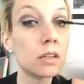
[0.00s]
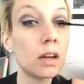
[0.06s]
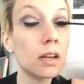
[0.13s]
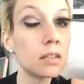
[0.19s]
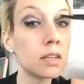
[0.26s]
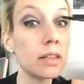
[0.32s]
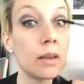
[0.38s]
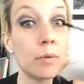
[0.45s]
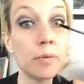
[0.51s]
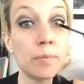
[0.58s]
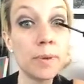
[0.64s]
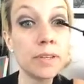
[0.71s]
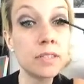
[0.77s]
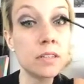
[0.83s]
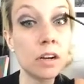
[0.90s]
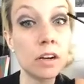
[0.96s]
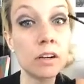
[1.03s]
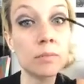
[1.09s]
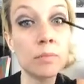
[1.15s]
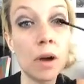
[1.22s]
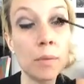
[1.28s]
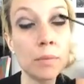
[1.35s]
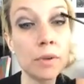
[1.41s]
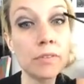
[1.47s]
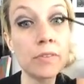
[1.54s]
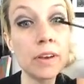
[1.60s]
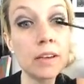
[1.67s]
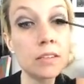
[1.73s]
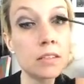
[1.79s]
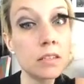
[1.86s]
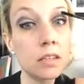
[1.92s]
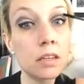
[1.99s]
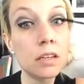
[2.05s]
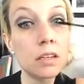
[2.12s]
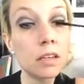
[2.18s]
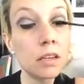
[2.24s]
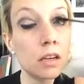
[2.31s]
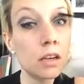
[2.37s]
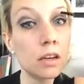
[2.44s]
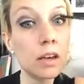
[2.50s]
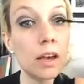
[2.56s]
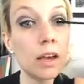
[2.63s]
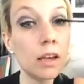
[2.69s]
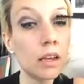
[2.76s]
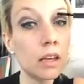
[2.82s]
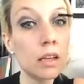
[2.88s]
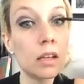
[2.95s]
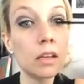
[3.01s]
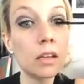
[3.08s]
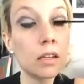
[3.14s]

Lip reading: I say that with my stern mommy face. Okay.